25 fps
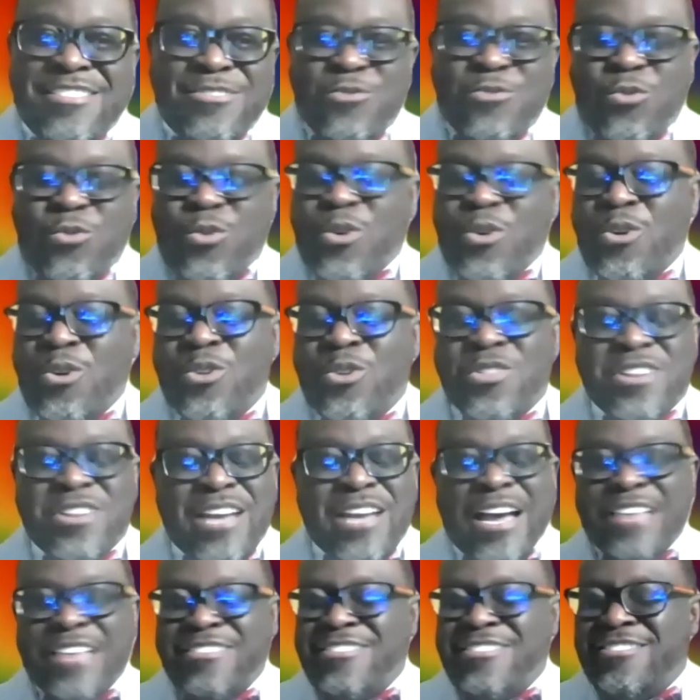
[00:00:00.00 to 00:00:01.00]
world that
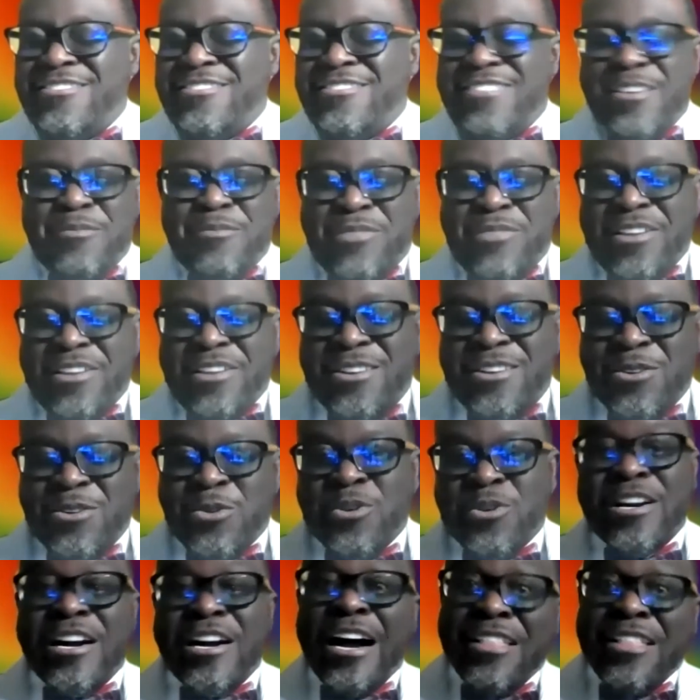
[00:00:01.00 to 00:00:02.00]
I simply
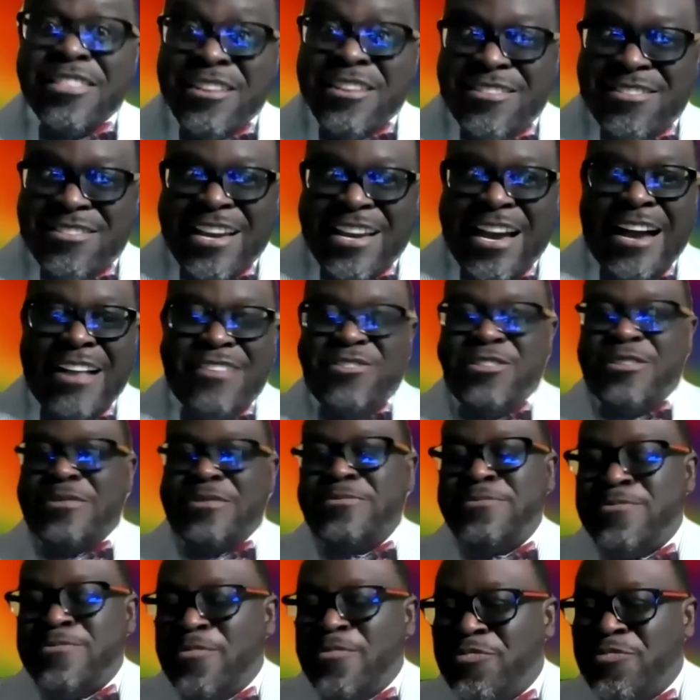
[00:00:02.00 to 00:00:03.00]
adore, other than scotch.
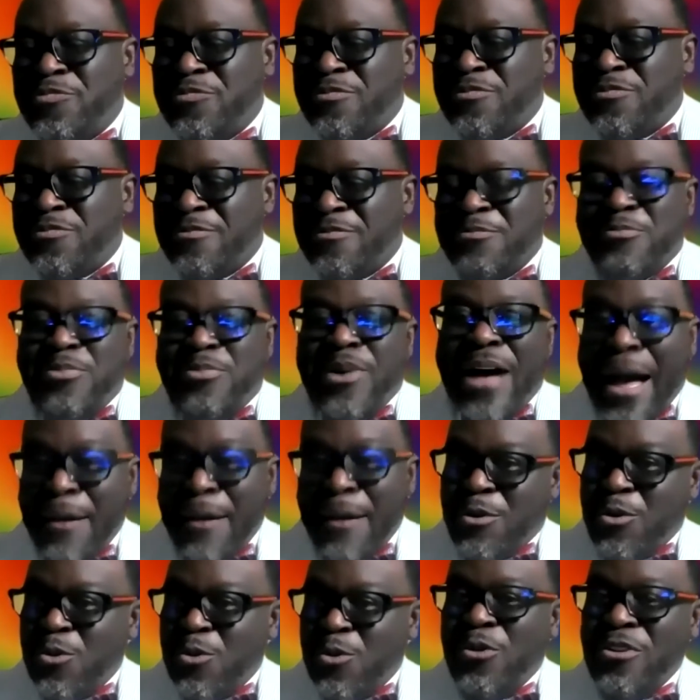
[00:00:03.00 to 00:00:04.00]

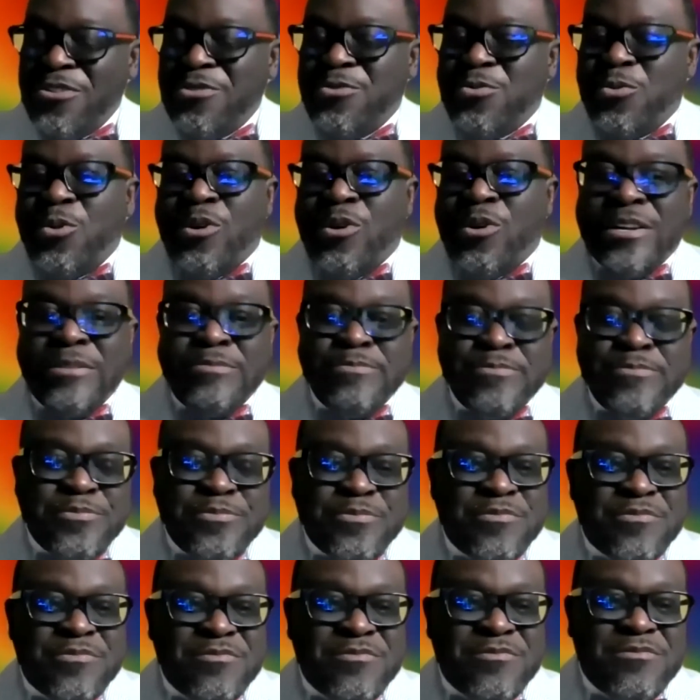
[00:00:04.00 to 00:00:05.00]
Popcorn is one,
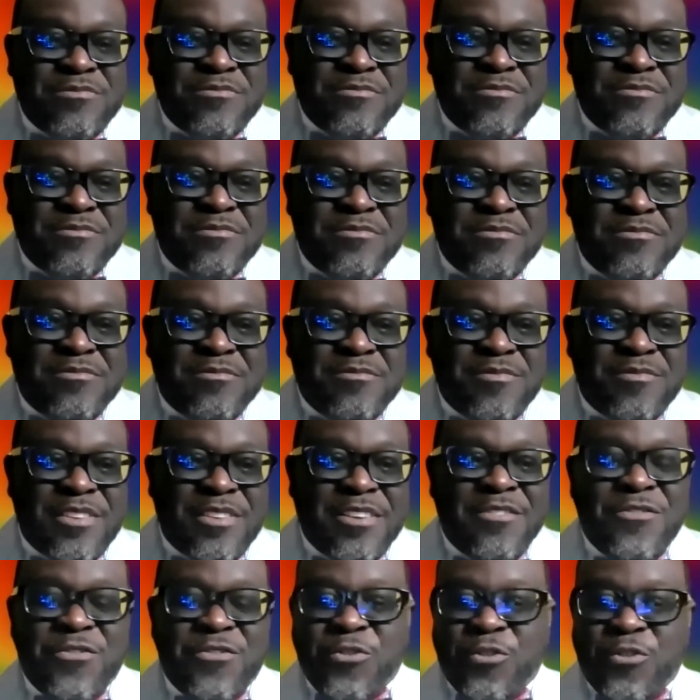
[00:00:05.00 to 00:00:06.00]

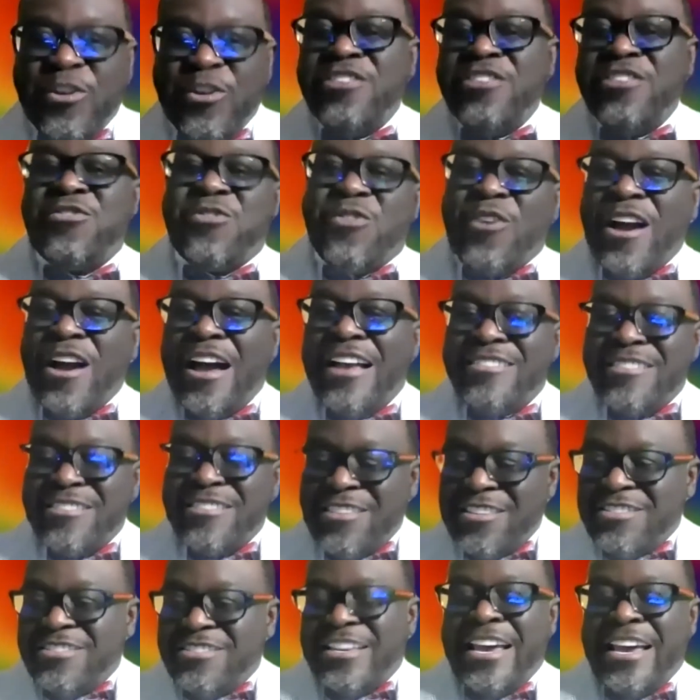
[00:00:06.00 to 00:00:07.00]
French fries is
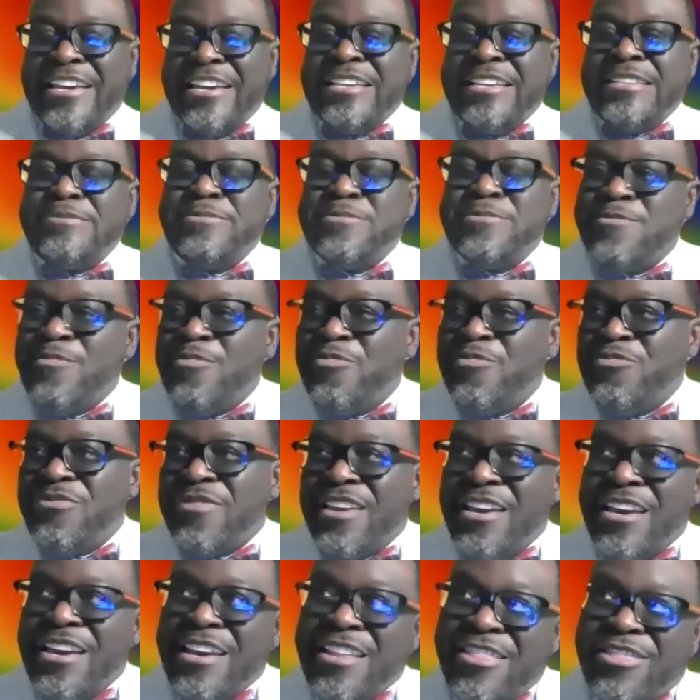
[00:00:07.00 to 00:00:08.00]
a second,
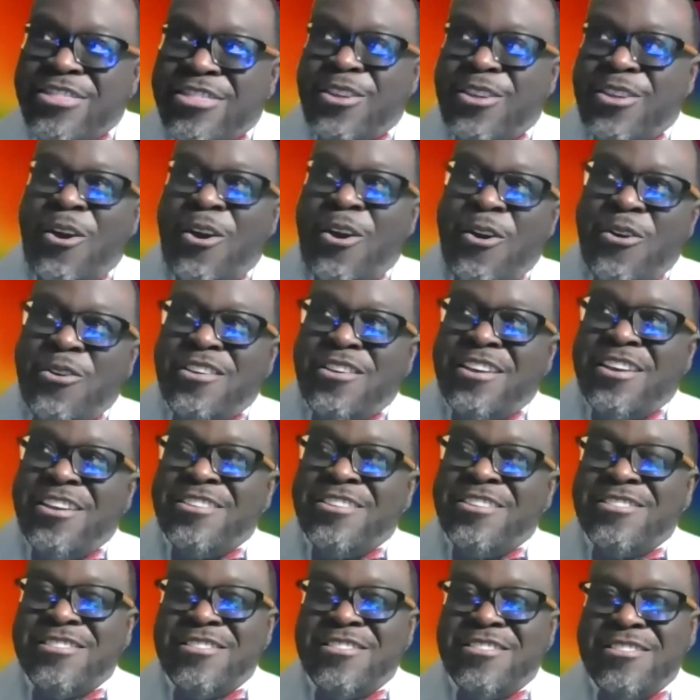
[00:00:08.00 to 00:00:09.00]
and third
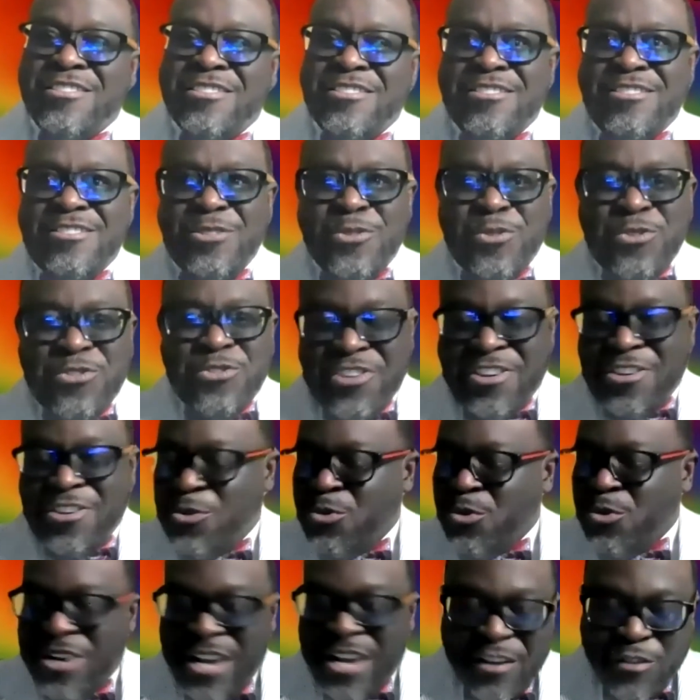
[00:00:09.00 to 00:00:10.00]
is sushi.
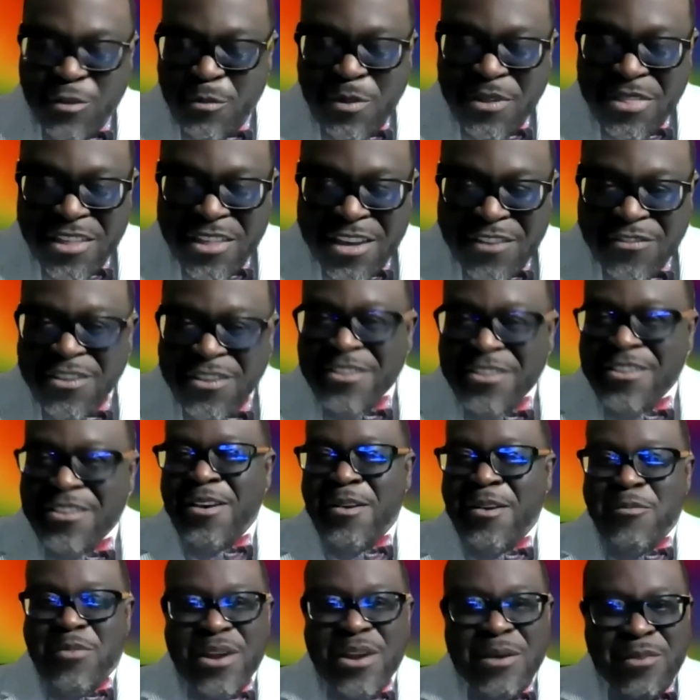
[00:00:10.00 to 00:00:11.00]
You would never believe it,
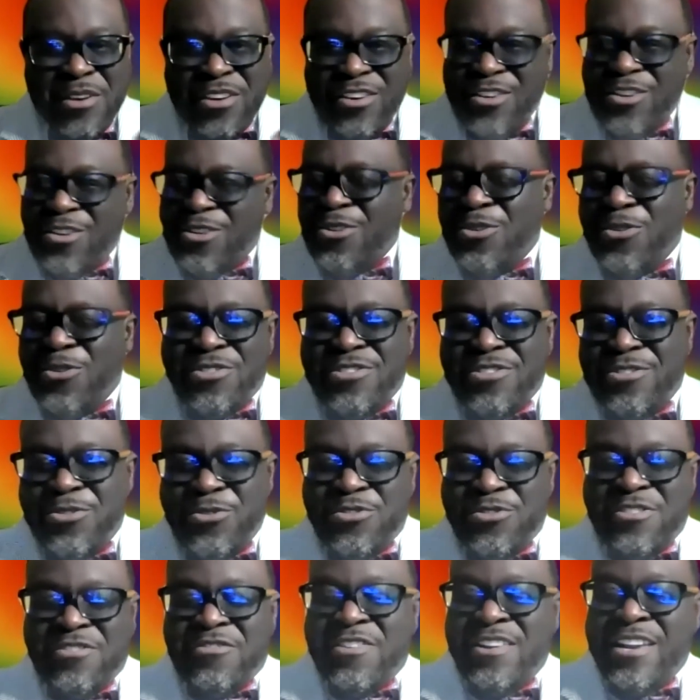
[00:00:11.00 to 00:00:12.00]
but I'm a huge
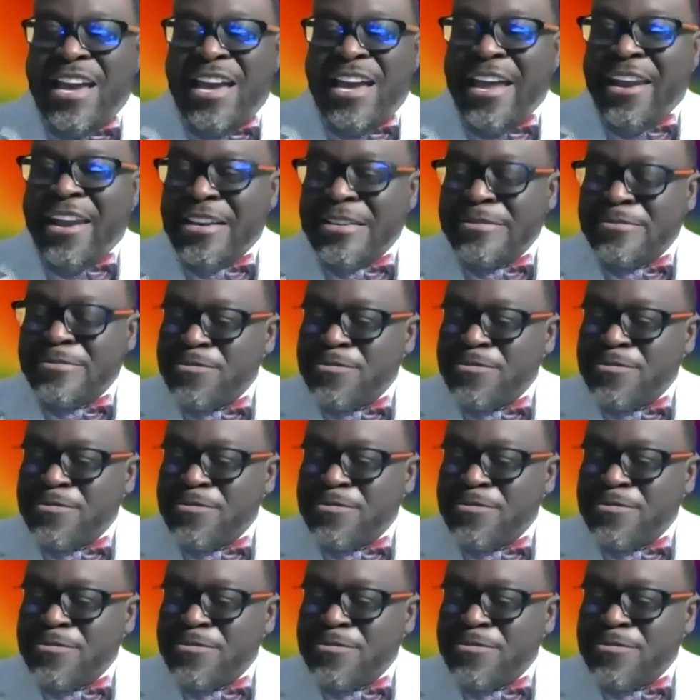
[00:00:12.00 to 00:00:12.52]
sushi fanatic.